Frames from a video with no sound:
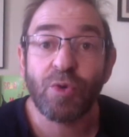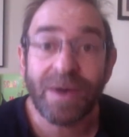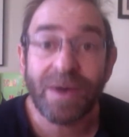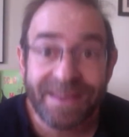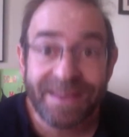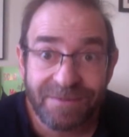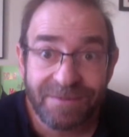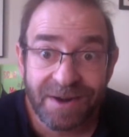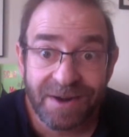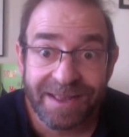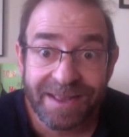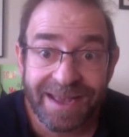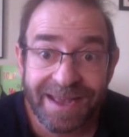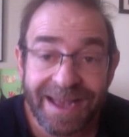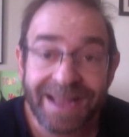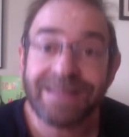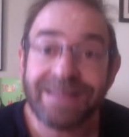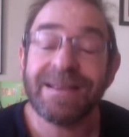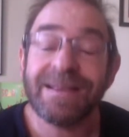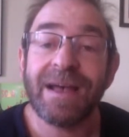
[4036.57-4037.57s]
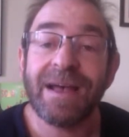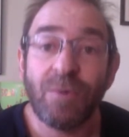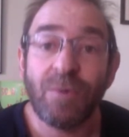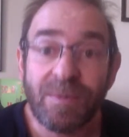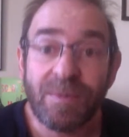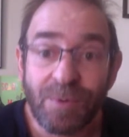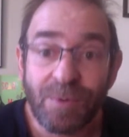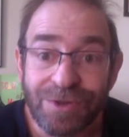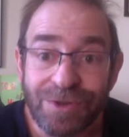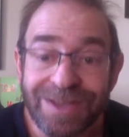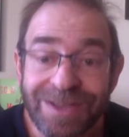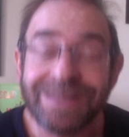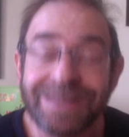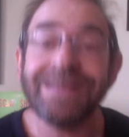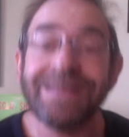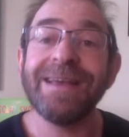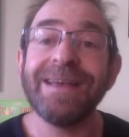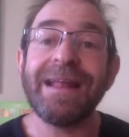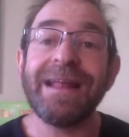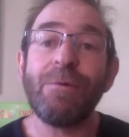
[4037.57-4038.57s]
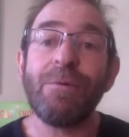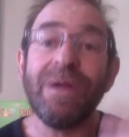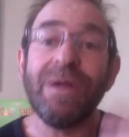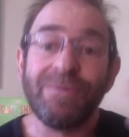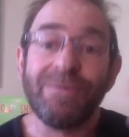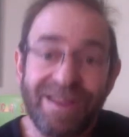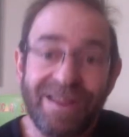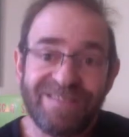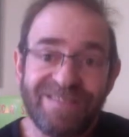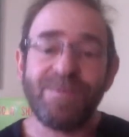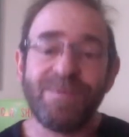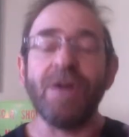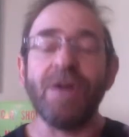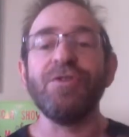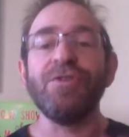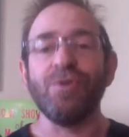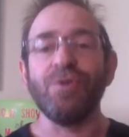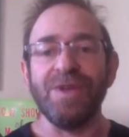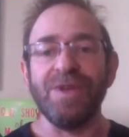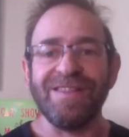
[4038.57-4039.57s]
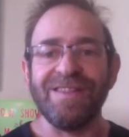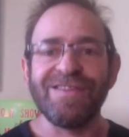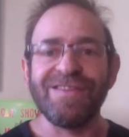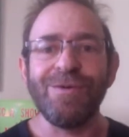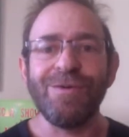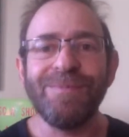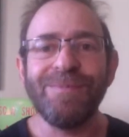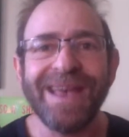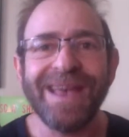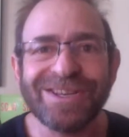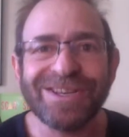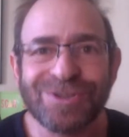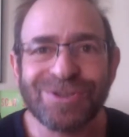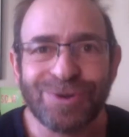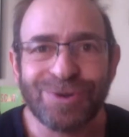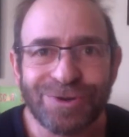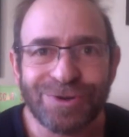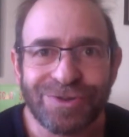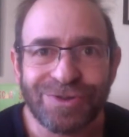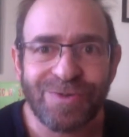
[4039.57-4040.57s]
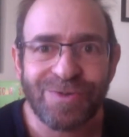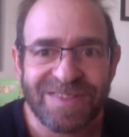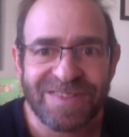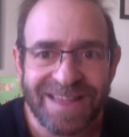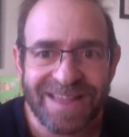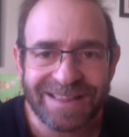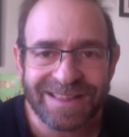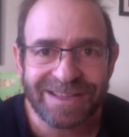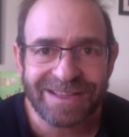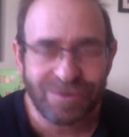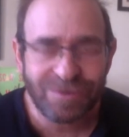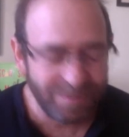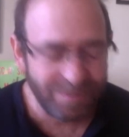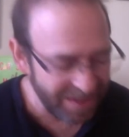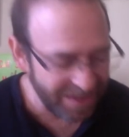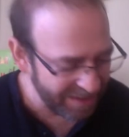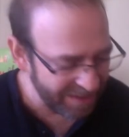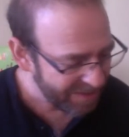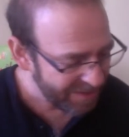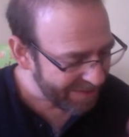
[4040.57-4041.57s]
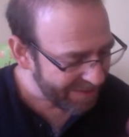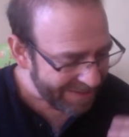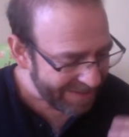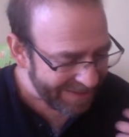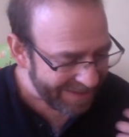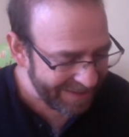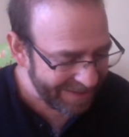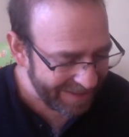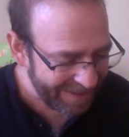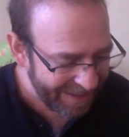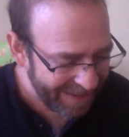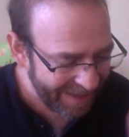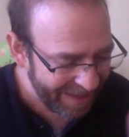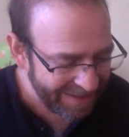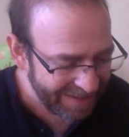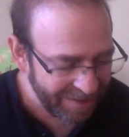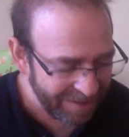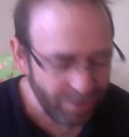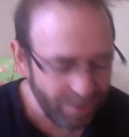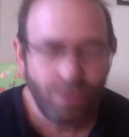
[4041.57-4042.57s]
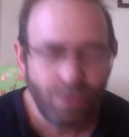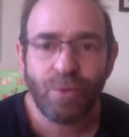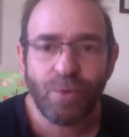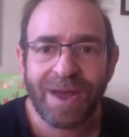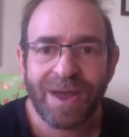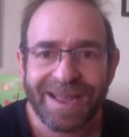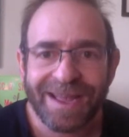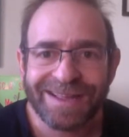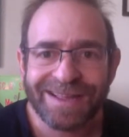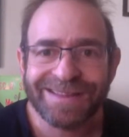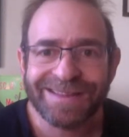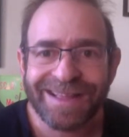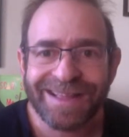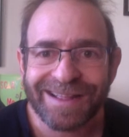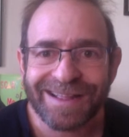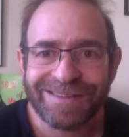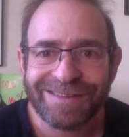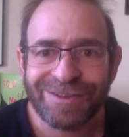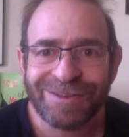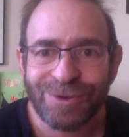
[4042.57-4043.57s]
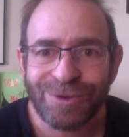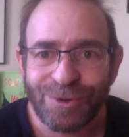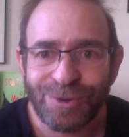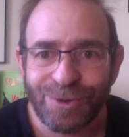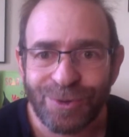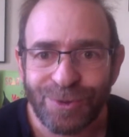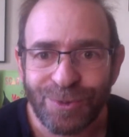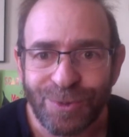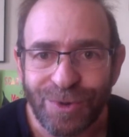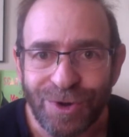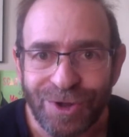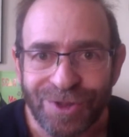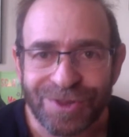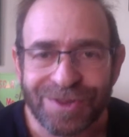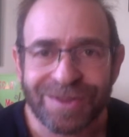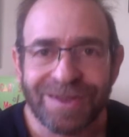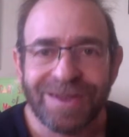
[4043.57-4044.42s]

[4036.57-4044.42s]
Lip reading: Whatever I get, I will put it and I will respond to it. So make sure to send it to me in any way that you want.